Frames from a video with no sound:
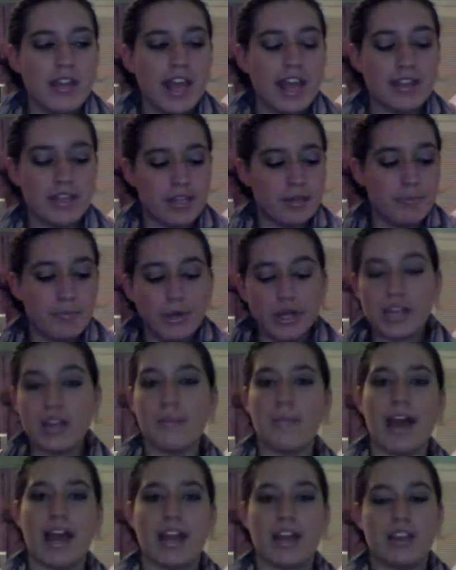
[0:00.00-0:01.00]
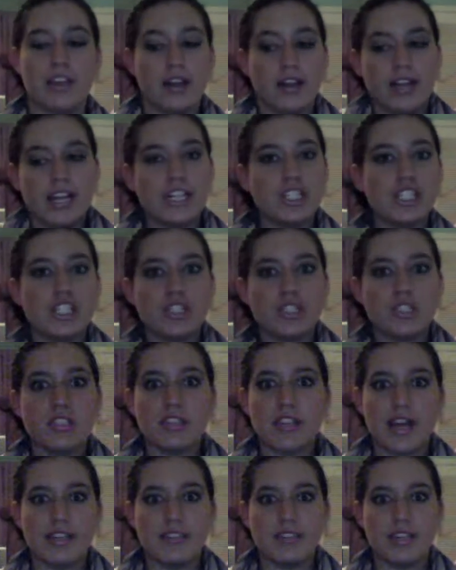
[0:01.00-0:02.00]
and then putting it back in there, that's just
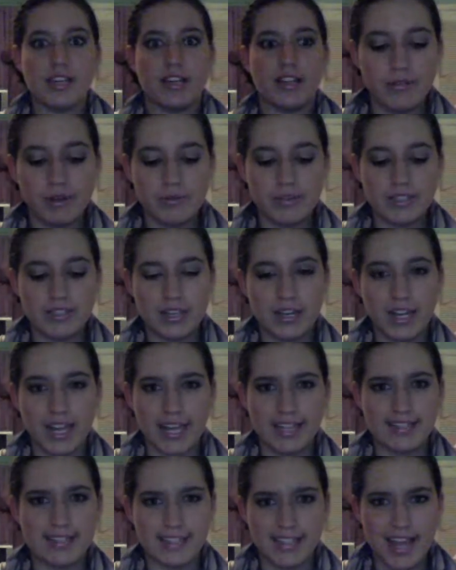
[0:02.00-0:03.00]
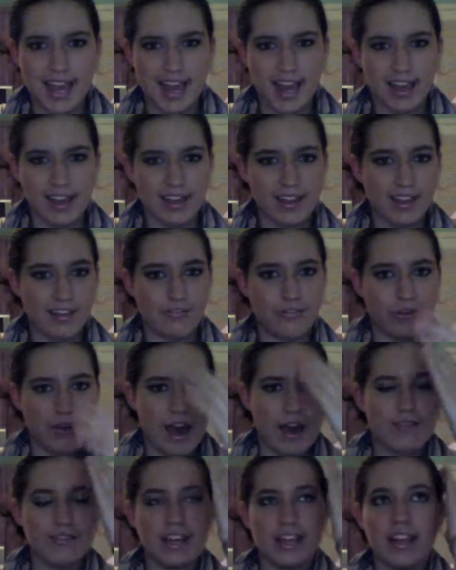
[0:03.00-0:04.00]
disgusting. Everyone's gonna get sick. If you
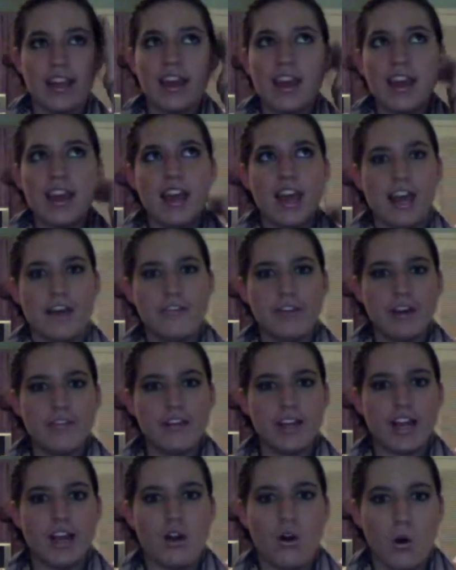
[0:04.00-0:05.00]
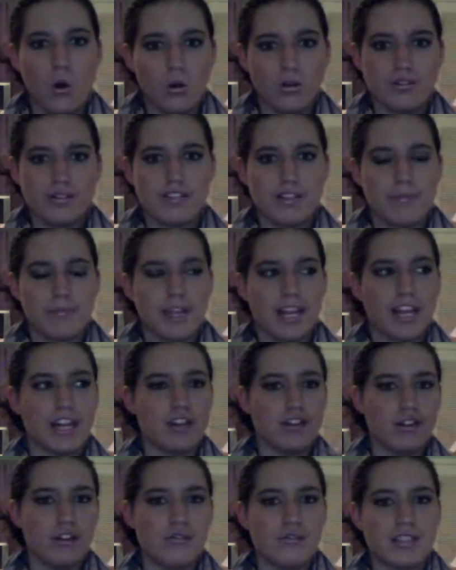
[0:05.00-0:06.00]
have like a cold or something
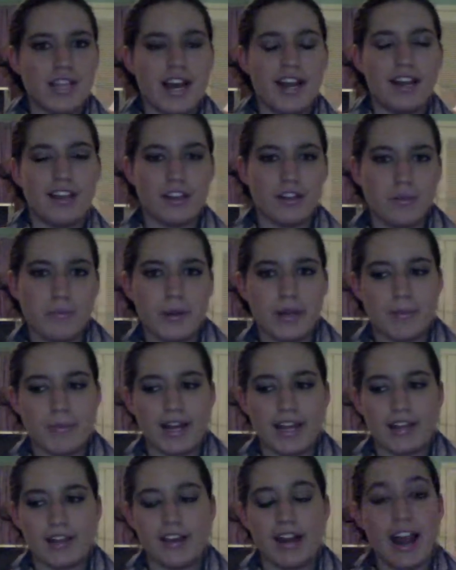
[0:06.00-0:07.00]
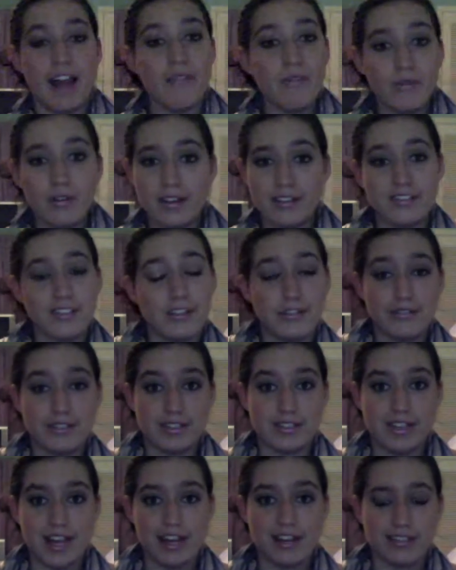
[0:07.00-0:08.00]
and you use that and then you put it back in there, everyone else who
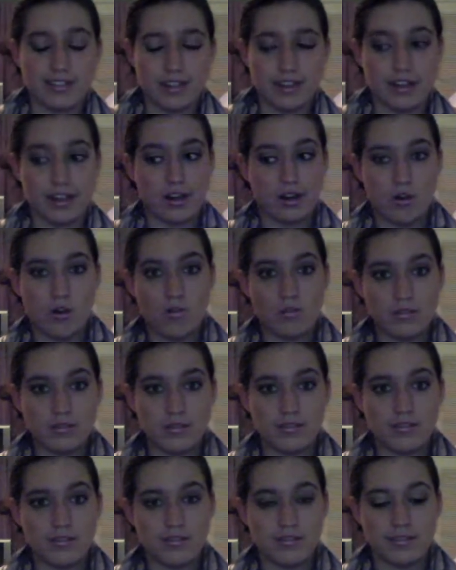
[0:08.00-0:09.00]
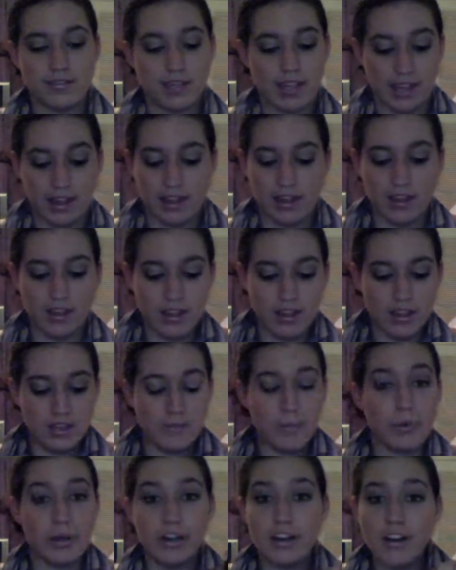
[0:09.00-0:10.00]
uses that is gonna get a cold. Like,
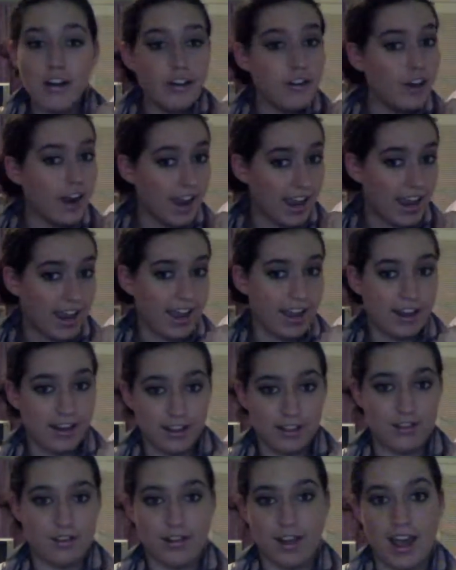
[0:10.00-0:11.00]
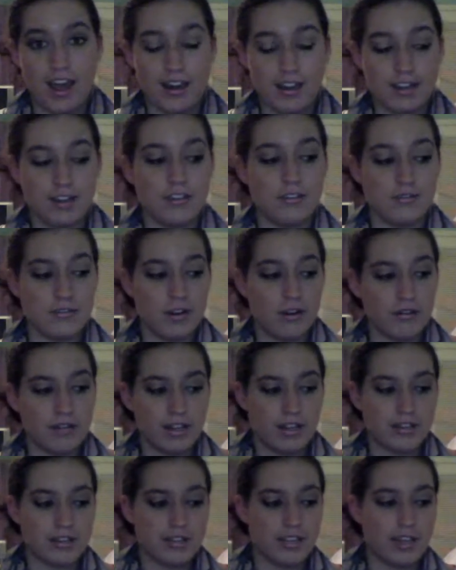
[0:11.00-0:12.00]
put it on your hand and look at it. You don't
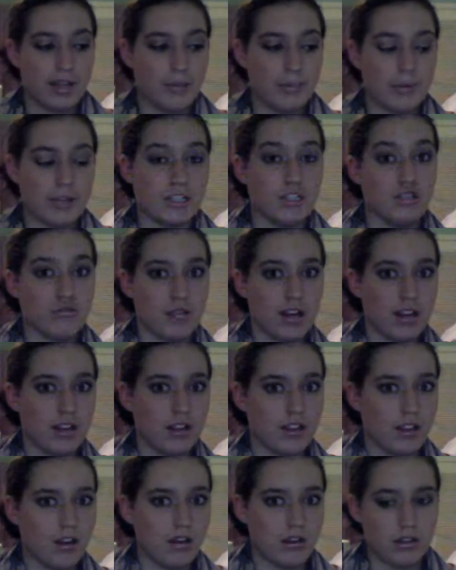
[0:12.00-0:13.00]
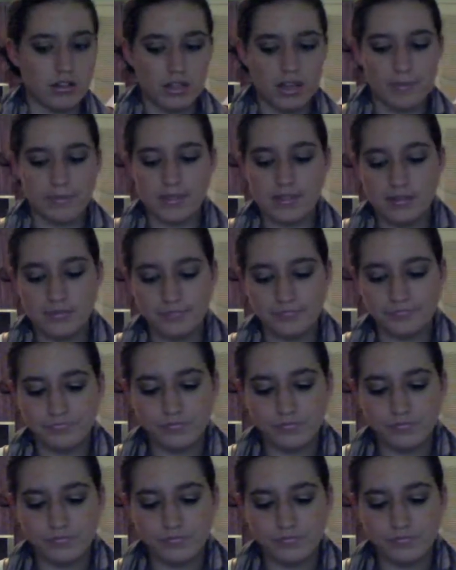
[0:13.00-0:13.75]
need to like put it directly on your lips.